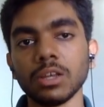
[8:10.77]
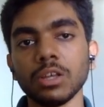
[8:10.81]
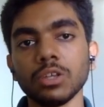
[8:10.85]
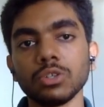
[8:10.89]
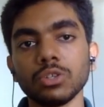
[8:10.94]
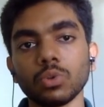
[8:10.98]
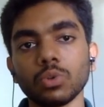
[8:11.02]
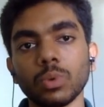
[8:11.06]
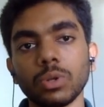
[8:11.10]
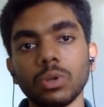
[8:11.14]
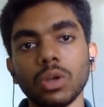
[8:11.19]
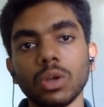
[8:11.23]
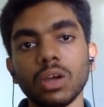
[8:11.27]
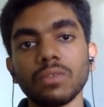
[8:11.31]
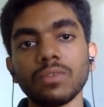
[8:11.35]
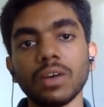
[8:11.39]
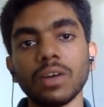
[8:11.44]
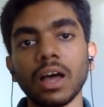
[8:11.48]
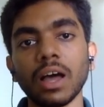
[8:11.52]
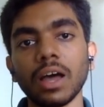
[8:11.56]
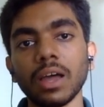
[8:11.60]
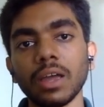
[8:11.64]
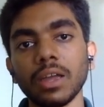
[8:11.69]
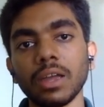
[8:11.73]
So when you have a
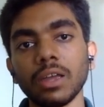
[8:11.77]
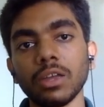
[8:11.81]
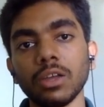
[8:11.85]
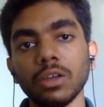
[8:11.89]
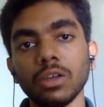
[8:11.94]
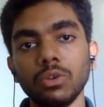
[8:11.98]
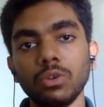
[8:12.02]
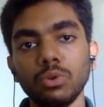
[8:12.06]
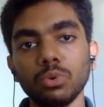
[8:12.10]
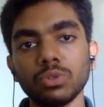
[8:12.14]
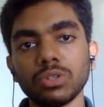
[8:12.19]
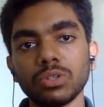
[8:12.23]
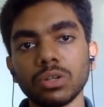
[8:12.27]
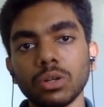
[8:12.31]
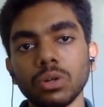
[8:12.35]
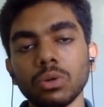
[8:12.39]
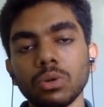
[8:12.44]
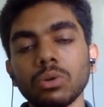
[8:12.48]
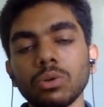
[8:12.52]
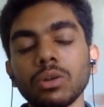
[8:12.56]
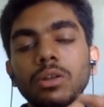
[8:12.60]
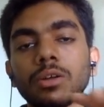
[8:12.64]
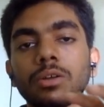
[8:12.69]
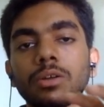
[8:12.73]
high user
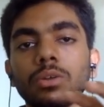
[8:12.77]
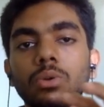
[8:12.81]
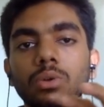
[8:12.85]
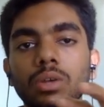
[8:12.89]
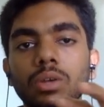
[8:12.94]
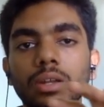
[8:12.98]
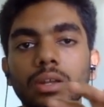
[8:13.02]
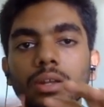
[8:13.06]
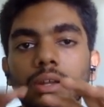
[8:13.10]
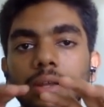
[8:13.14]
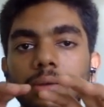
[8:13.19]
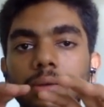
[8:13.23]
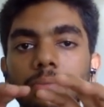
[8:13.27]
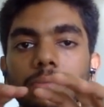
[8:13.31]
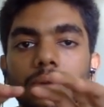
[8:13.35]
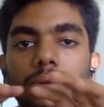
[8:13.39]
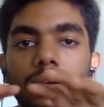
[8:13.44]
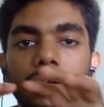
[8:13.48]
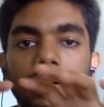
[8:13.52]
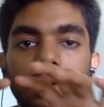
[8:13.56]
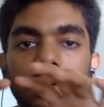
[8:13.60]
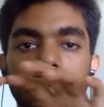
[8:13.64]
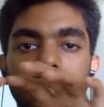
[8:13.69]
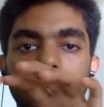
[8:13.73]
load, you can
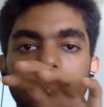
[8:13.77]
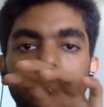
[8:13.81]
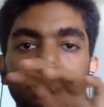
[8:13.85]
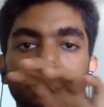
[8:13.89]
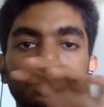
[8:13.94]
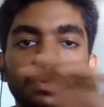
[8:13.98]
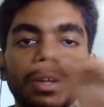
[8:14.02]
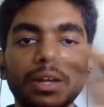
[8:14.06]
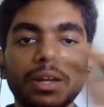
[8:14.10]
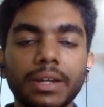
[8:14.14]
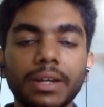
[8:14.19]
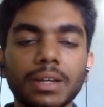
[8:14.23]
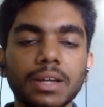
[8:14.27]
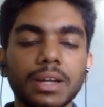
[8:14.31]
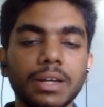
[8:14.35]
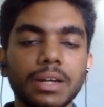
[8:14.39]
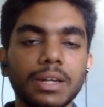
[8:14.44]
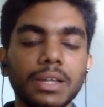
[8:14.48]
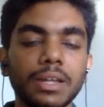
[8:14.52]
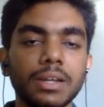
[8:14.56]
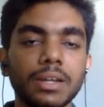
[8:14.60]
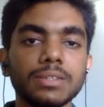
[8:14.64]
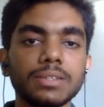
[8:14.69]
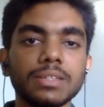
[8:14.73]
duplicate
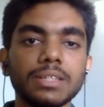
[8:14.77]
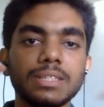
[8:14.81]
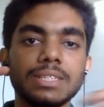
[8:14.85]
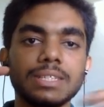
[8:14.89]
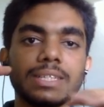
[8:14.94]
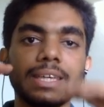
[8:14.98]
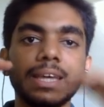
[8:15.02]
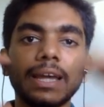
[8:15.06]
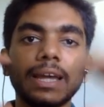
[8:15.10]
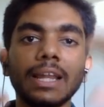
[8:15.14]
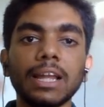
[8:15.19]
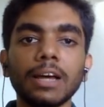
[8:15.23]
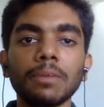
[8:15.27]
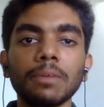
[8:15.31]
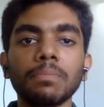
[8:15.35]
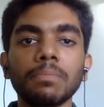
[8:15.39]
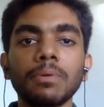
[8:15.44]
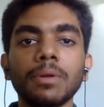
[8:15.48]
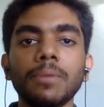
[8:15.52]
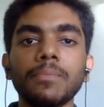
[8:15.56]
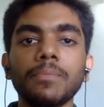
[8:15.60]
containers and scale up,